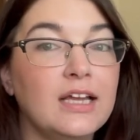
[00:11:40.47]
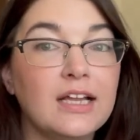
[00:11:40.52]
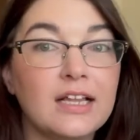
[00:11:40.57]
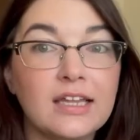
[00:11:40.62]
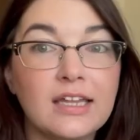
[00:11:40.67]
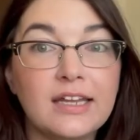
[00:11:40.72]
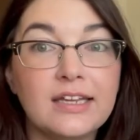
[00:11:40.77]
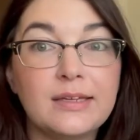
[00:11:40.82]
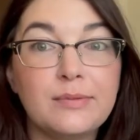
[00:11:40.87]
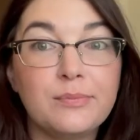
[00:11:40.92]

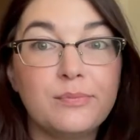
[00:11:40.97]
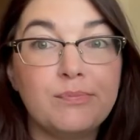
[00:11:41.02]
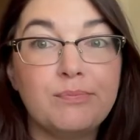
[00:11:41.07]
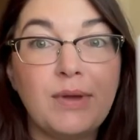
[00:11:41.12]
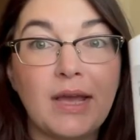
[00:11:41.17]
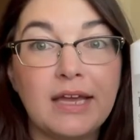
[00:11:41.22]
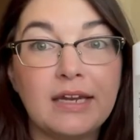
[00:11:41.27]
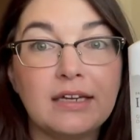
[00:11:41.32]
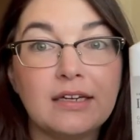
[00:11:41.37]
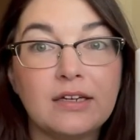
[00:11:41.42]
like
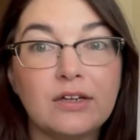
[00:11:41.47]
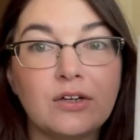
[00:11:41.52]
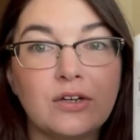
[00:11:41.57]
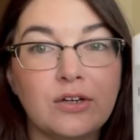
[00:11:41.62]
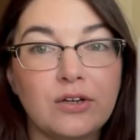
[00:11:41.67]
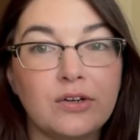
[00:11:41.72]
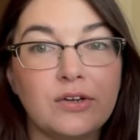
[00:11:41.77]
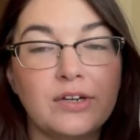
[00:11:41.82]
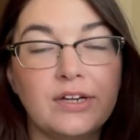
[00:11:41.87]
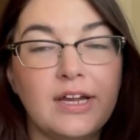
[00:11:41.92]
been in a
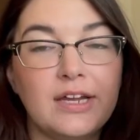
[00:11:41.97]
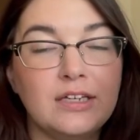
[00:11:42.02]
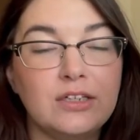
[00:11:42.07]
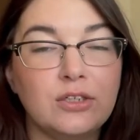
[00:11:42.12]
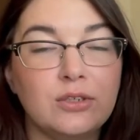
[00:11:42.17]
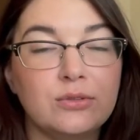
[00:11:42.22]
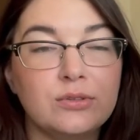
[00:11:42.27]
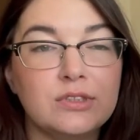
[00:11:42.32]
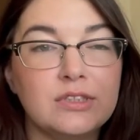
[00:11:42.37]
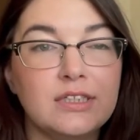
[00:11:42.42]
hurry and
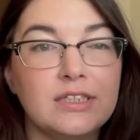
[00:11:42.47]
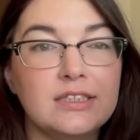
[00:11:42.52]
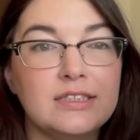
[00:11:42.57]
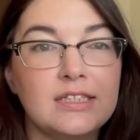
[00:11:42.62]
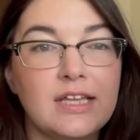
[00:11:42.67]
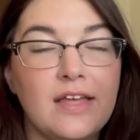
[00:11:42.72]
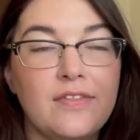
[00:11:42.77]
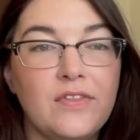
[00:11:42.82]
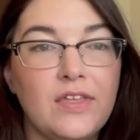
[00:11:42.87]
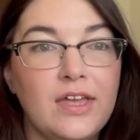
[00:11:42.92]
used this
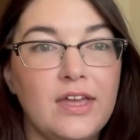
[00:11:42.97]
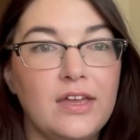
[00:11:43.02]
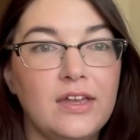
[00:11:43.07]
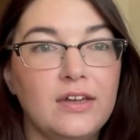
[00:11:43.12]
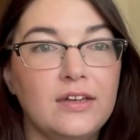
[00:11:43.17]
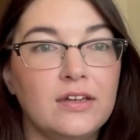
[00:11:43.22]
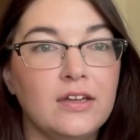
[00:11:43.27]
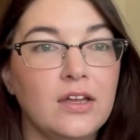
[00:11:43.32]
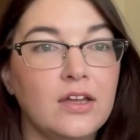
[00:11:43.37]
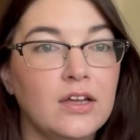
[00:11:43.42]
and
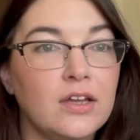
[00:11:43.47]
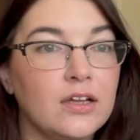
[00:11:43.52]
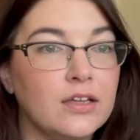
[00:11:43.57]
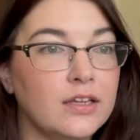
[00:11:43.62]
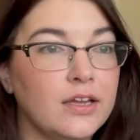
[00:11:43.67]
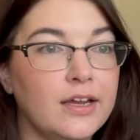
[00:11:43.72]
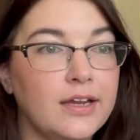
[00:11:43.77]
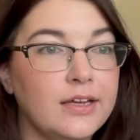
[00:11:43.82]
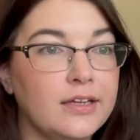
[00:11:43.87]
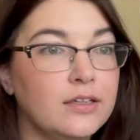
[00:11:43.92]
then
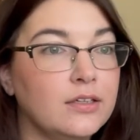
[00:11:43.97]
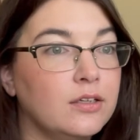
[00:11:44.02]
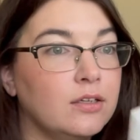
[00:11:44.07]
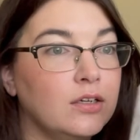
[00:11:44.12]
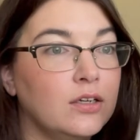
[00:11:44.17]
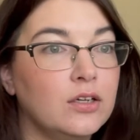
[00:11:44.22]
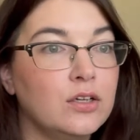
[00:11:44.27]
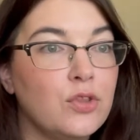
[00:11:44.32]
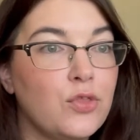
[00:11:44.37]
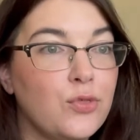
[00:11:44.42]
like
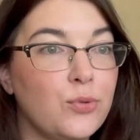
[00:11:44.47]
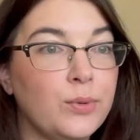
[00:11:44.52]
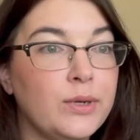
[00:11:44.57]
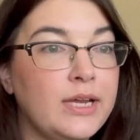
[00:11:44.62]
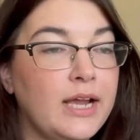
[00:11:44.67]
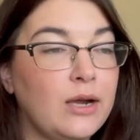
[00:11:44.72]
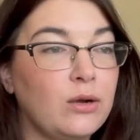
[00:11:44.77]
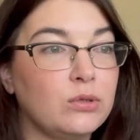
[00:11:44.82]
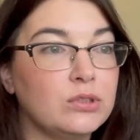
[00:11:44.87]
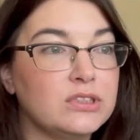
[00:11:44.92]
three
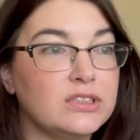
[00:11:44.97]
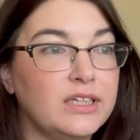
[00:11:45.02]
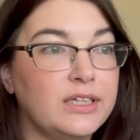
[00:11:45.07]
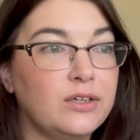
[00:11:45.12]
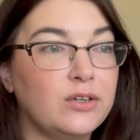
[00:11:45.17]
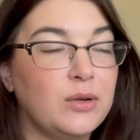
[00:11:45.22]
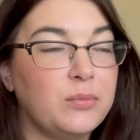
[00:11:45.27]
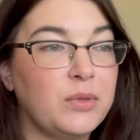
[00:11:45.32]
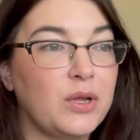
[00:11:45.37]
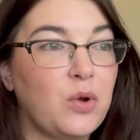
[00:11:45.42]
hours
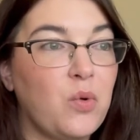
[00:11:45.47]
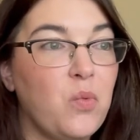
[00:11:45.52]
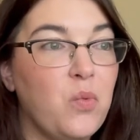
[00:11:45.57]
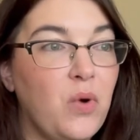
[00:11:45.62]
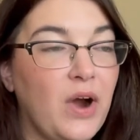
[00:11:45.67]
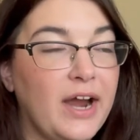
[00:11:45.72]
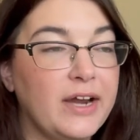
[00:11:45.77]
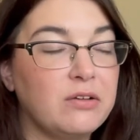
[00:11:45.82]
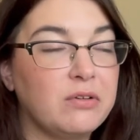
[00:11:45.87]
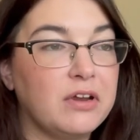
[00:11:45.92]
later, I'm like,
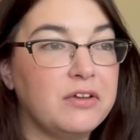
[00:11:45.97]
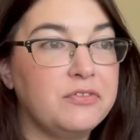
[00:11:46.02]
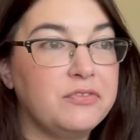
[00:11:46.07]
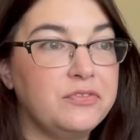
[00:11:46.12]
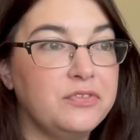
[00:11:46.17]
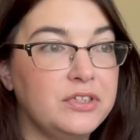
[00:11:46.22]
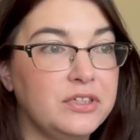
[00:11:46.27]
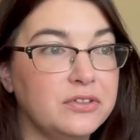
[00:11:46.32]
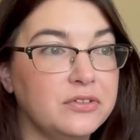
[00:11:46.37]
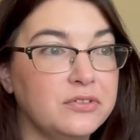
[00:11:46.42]
why do I
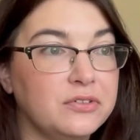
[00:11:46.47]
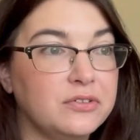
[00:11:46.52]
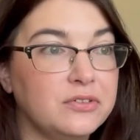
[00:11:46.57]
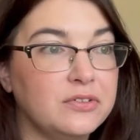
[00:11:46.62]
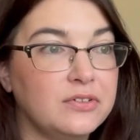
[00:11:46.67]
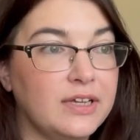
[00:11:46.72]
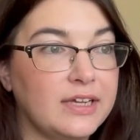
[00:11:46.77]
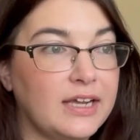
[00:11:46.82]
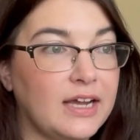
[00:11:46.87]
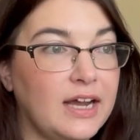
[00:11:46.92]
feel
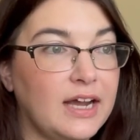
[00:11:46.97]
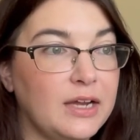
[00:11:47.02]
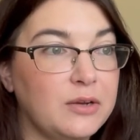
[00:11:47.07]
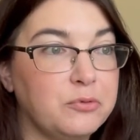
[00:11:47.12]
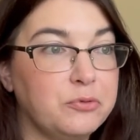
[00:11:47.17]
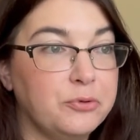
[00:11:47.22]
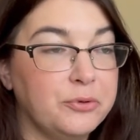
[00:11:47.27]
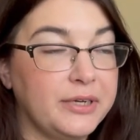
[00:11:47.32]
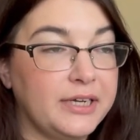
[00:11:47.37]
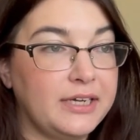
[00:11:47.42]
like I
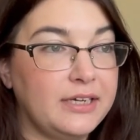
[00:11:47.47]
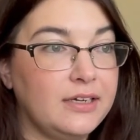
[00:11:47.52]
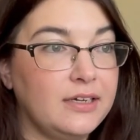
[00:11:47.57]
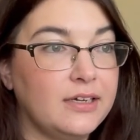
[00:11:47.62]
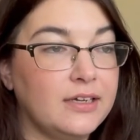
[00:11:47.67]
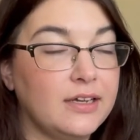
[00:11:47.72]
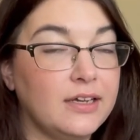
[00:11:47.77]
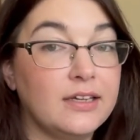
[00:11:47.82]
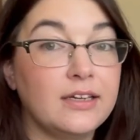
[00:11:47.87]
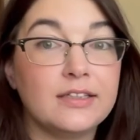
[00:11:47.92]

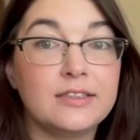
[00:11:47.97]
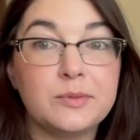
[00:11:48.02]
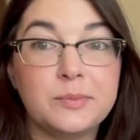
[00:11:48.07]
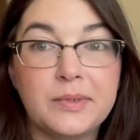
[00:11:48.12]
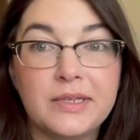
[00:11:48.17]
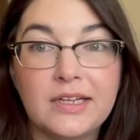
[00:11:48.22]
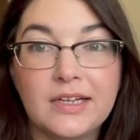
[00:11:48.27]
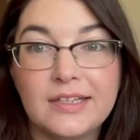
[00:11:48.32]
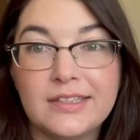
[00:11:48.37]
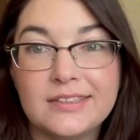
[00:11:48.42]
reek? And it's
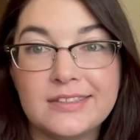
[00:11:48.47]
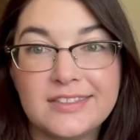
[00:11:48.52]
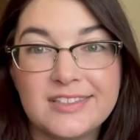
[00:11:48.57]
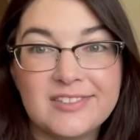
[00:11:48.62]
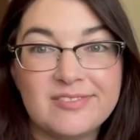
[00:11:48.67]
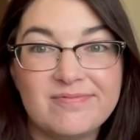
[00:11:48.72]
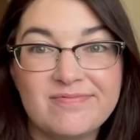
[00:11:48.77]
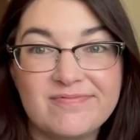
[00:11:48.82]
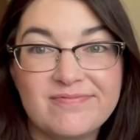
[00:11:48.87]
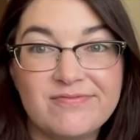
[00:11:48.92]
because
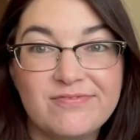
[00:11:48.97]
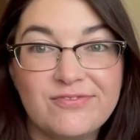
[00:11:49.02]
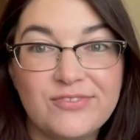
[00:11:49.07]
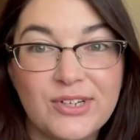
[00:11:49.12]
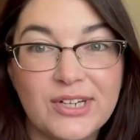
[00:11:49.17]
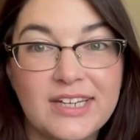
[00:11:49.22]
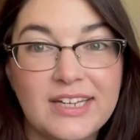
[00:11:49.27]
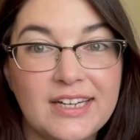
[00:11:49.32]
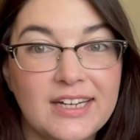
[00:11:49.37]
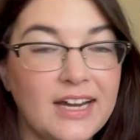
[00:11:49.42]

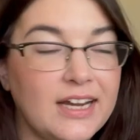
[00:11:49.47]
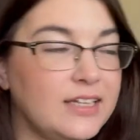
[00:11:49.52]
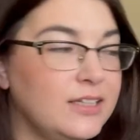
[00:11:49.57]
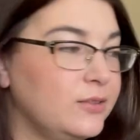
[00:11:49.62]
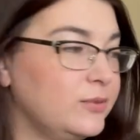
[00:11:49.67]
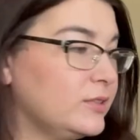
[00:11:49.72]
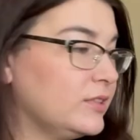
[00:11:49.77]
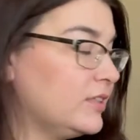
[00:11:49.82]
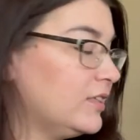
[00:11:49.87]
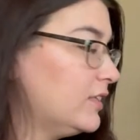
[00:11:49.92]
freaking I
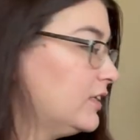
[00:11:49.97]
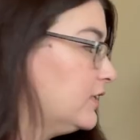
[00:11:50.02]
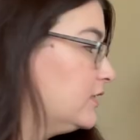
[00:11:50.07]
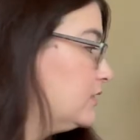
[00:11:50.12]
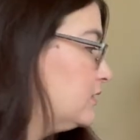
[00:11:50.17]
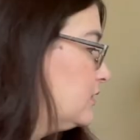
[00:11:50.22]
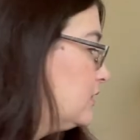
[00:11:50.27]
used this.